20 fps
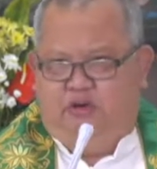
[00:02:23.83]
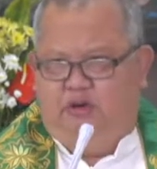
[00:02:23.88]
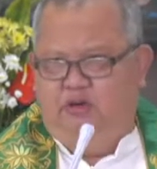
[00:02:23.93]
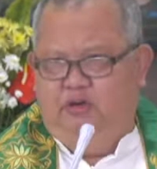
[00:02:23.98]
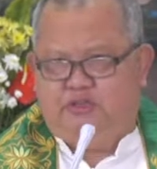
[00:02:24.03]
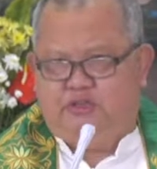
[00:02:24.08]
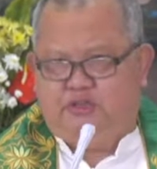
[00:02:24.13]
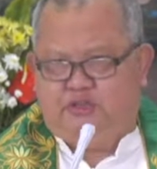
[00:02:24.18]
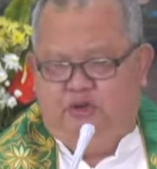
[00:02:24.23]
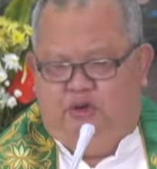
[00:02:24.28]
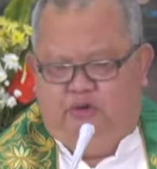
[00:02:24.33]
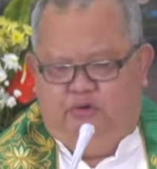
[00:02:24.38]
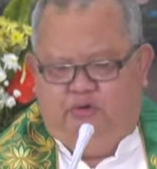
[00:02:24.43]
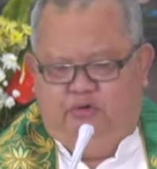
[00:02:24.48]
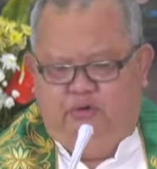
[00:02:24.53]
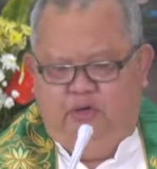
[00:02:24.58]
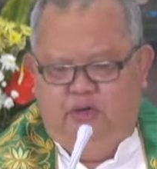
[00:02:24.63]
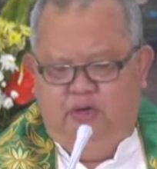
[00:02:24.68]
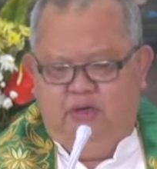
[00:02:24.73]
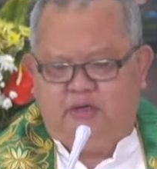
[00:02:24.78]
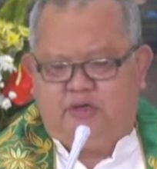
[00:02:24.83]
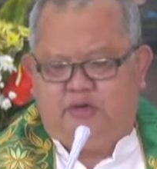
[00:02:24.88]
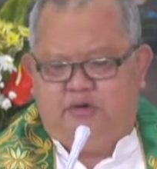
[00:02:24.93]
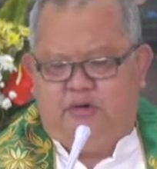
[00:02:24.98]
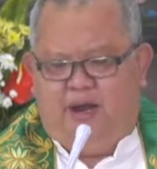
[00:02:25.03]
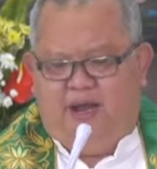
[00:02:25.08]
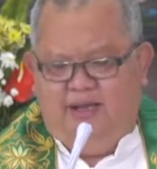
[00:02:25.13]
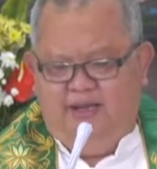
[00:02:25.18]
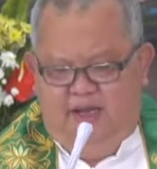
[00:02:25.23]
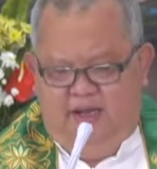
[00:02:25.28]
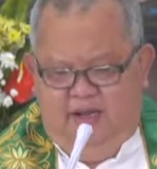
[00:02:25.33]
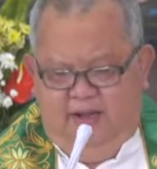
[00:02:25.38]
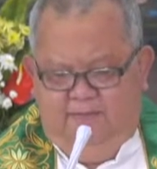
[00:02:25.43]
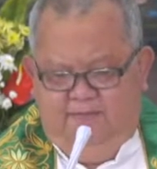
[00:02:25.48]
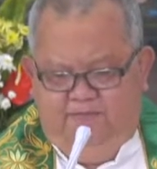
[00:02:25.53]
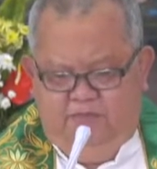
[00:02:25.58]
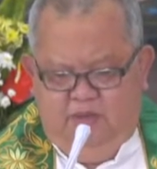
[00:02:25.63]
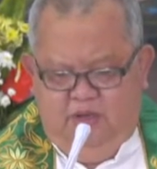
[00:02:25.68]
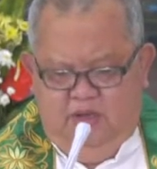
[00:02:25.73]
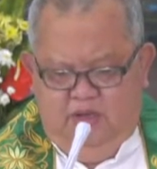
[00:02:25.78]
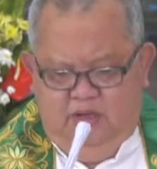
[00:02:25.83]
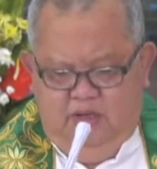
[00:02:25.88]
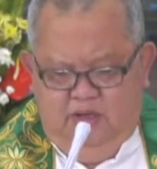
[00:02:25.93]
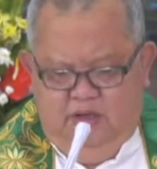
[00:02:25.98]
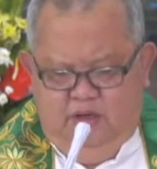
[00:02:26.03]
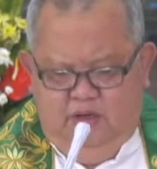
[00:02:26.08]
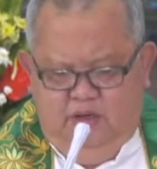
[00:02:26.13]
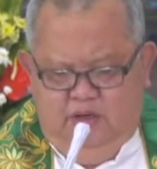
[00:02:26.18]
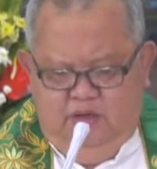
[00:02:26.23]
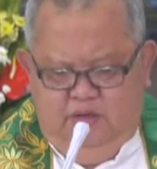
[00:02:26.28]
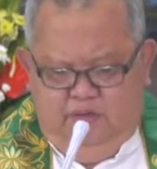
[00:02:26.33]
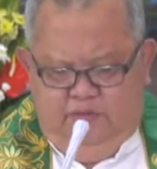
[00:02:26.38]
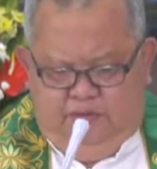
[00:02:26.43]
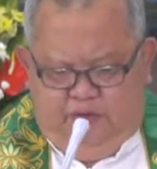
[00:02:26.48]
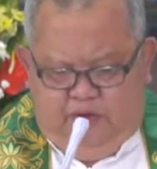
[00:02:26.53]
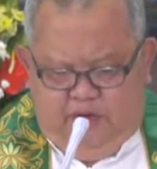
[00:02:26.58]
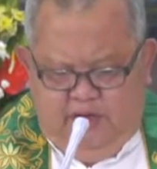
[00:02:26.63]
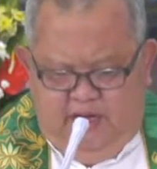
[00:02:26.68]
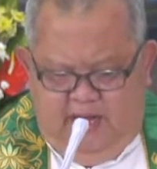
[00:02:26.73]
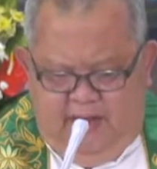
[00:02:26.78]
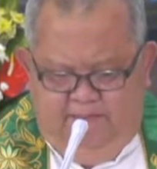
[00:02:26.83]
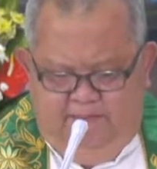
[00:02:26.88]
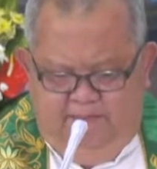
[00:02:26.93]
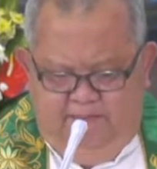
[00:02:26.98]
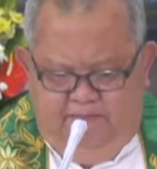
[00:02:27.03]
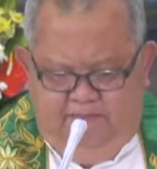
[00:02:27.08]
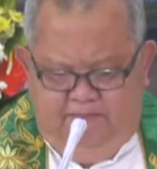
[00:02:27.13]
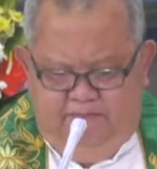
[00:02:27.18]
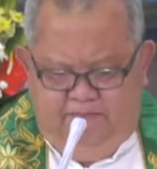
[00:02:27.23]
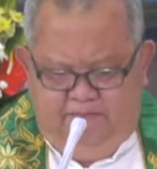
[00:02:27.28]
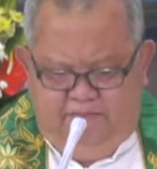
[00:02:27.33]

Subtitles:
also crying for them.